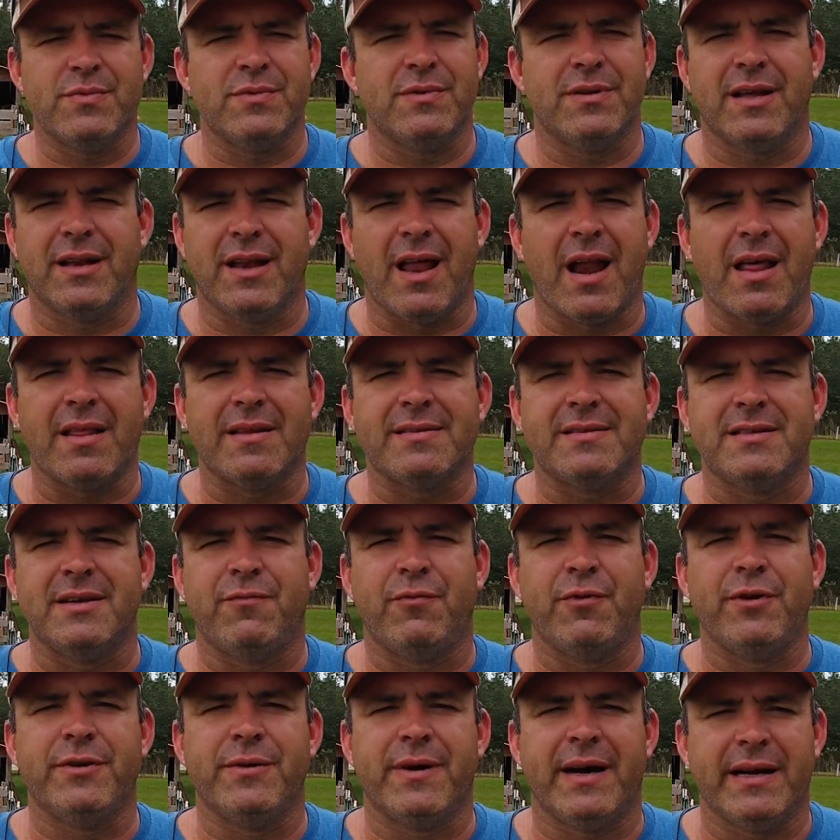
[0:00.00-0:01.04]
A lot of the stuff
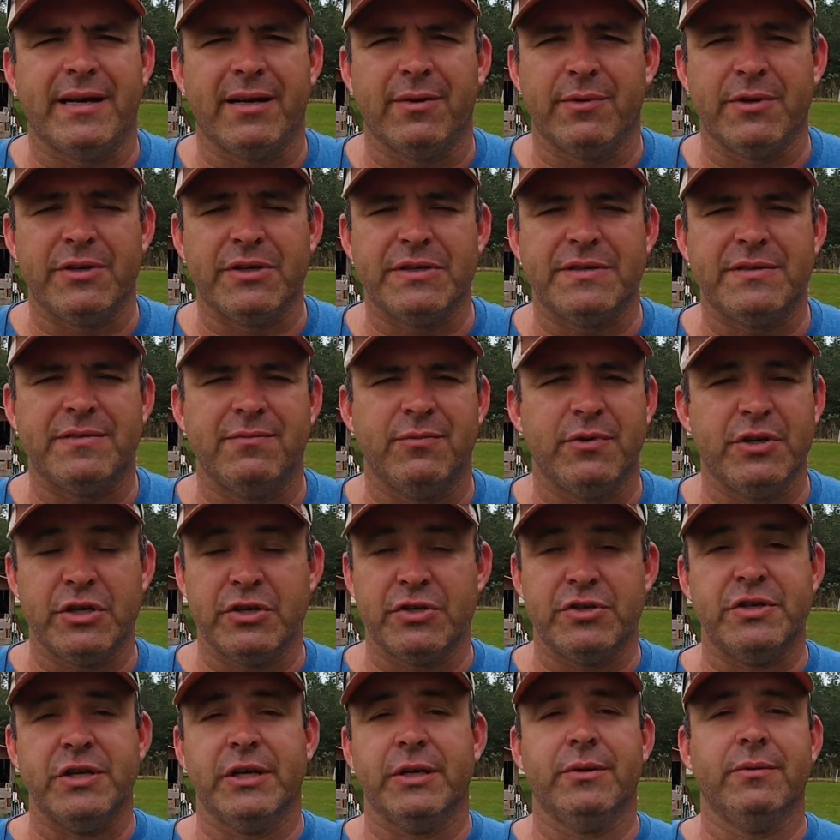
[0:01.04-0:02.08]
we do out here, we just
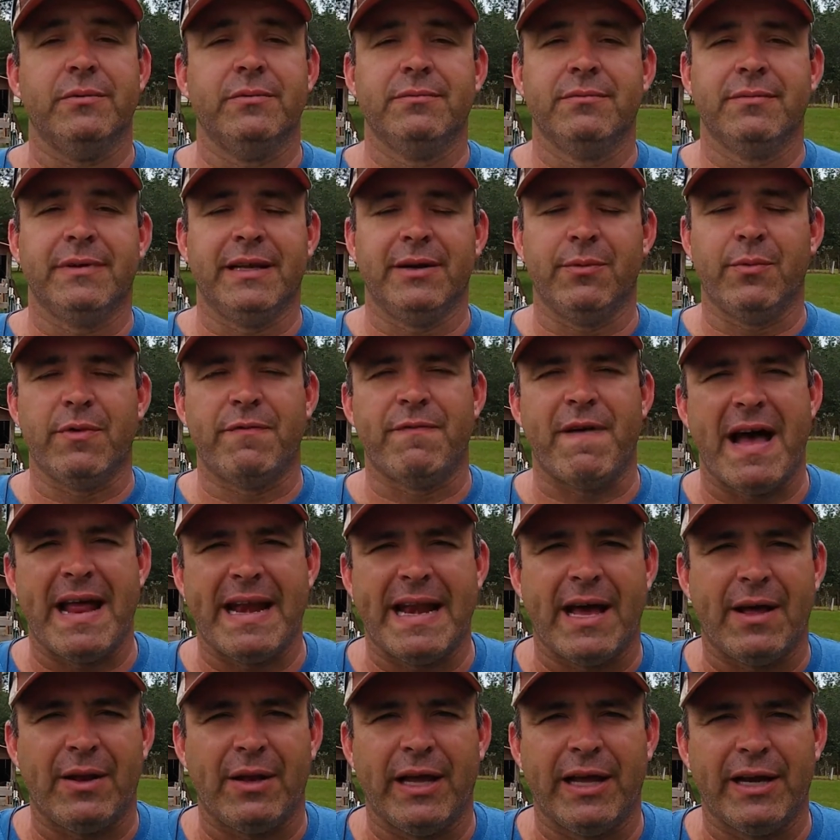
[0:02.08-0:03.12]
do, and then we find
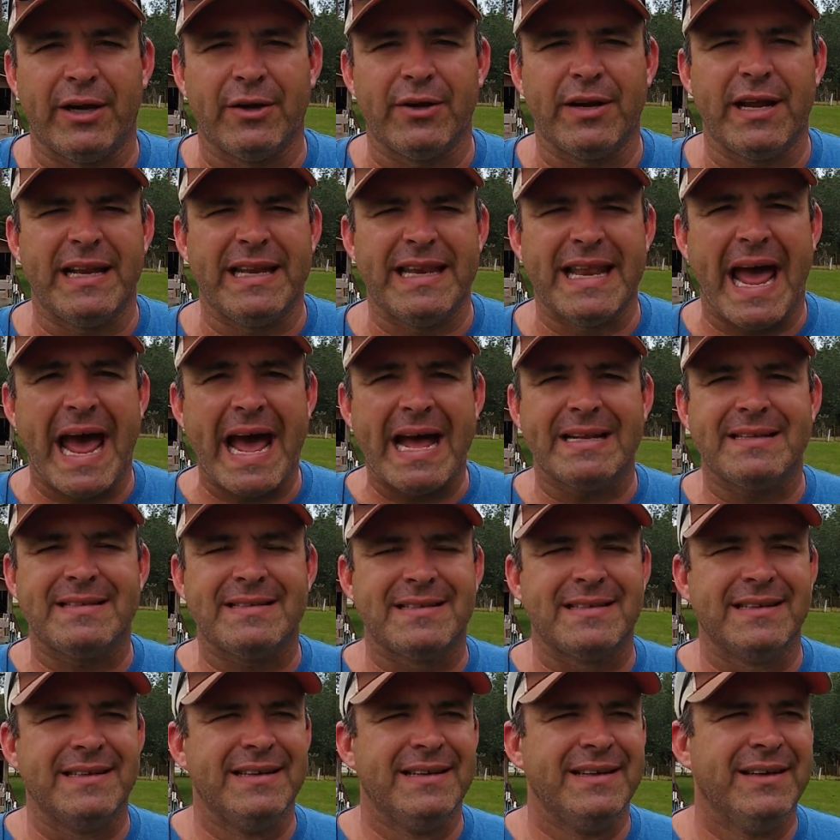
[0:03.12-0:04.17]
out later. And
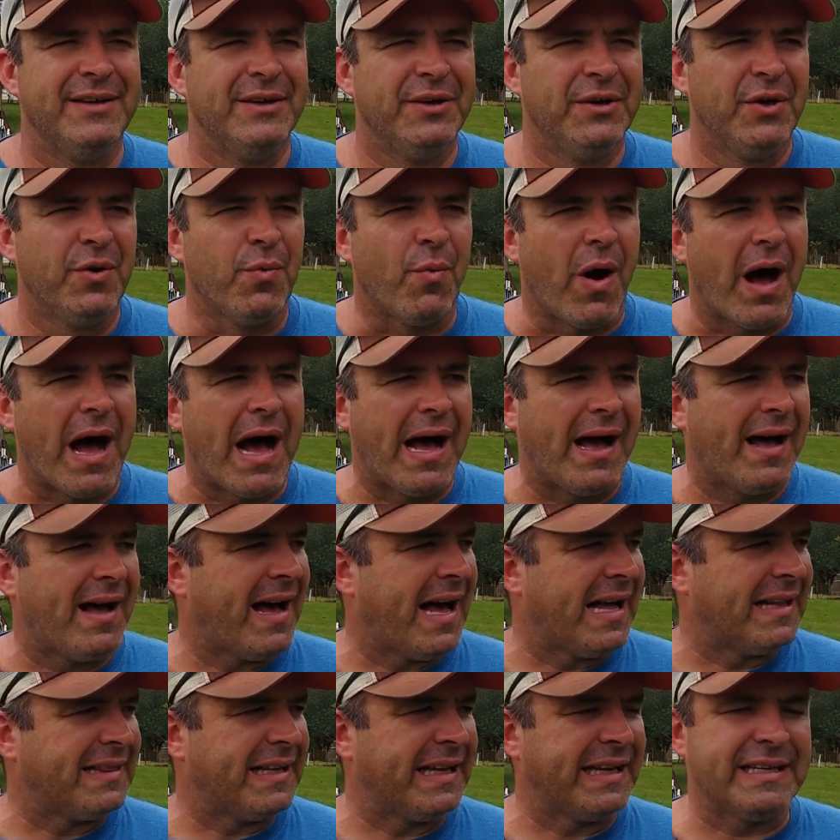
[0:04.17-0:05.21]
that's why
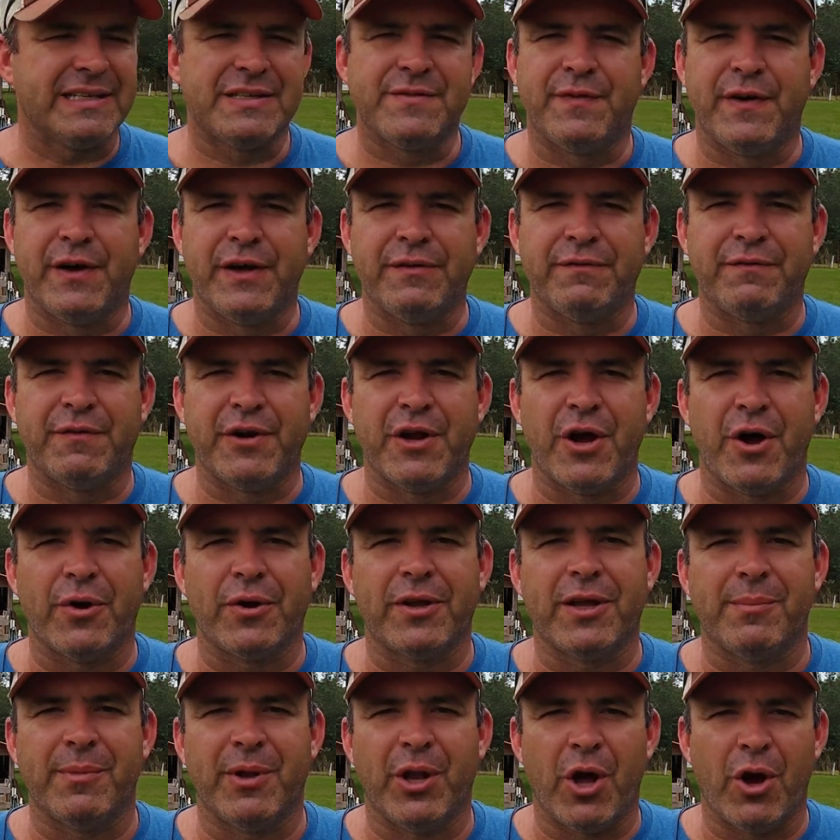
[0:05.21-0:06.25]
I think it's fun for y'all to
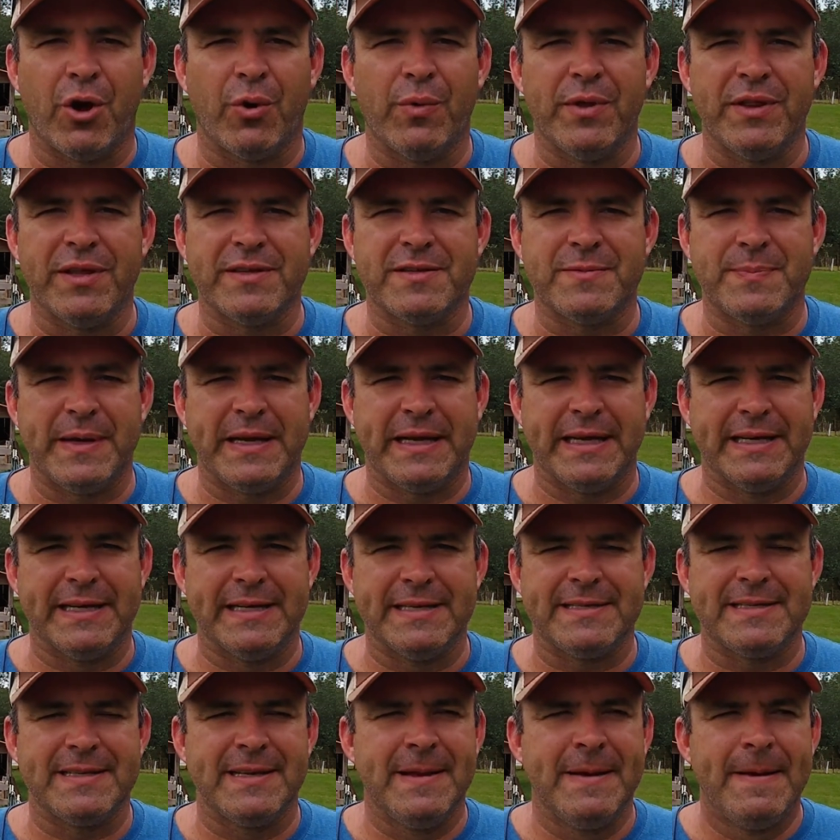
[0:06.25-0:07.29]
come along with us,
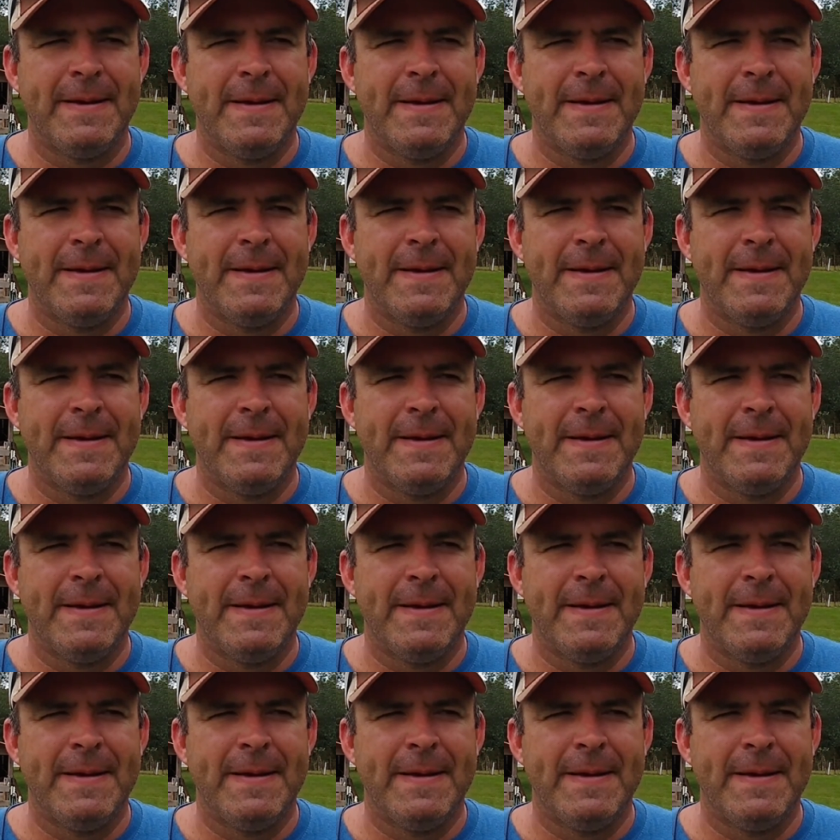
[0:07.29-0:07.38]
because